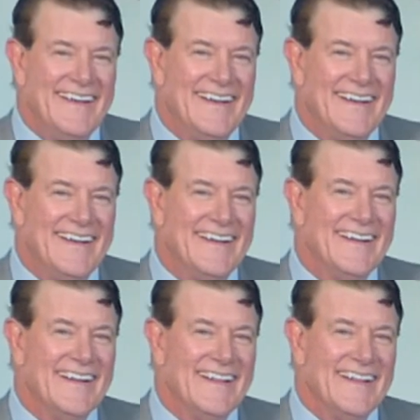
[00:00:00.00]

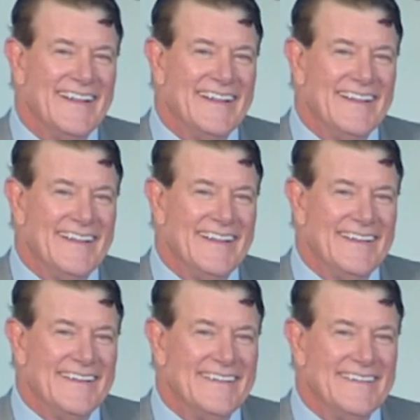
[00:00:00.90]

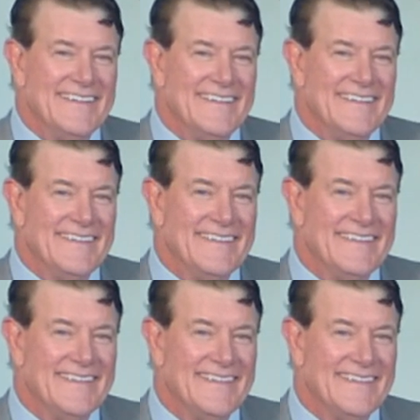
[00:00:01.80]

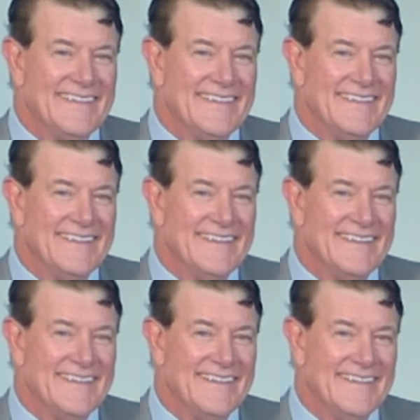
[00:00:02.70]

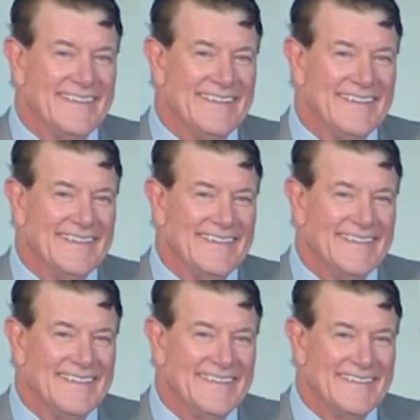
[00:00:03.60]

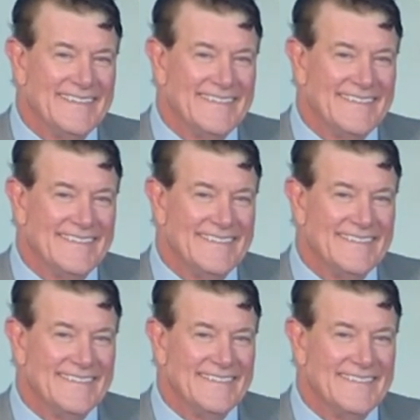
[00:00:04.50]

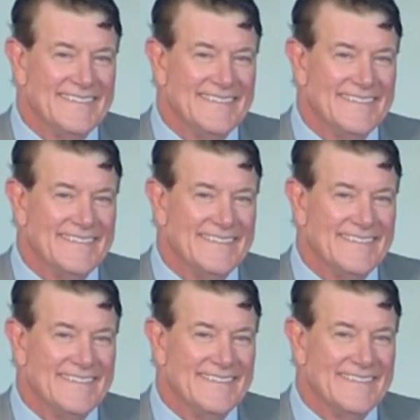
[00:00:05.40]

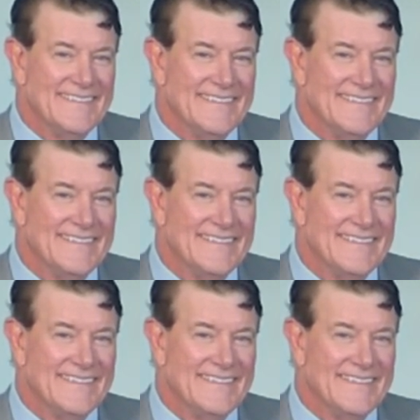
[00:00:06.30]

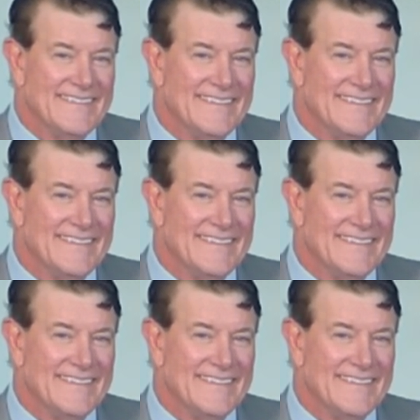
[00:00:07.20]
The person shown says nothing.